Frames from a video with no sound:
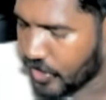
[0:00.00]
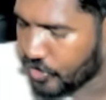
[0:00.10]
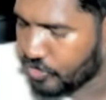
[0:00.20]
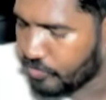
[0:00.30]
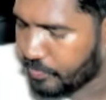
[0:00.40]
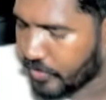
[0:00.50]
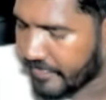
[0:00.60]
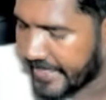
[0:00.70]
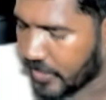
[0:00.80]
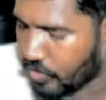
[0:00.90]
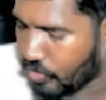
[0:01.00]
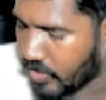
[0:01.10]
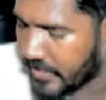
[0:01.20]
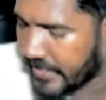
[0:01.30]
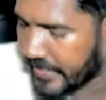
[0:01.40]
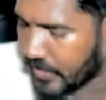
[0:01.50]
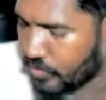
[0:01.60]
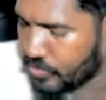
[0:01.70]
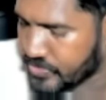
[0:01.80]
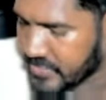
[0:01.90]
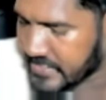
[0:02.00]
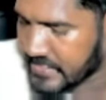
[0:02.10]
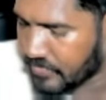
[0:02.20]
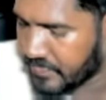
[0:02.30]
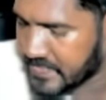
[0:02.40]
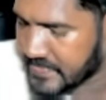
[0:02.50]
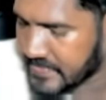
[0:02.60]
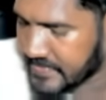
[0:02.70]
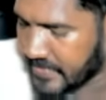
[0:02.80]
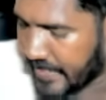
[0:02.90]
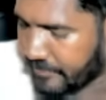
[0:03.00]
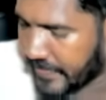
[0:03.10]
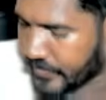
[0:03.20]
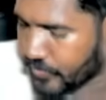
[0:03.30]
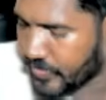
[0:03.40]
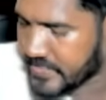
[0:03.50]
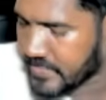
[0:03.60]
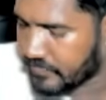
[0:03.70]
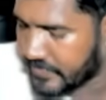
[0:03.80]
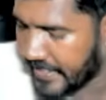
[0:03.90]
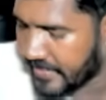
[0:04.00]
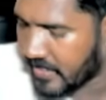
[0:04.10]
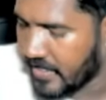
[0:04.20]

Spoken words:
to provide quality goods and services, the effectiveness of their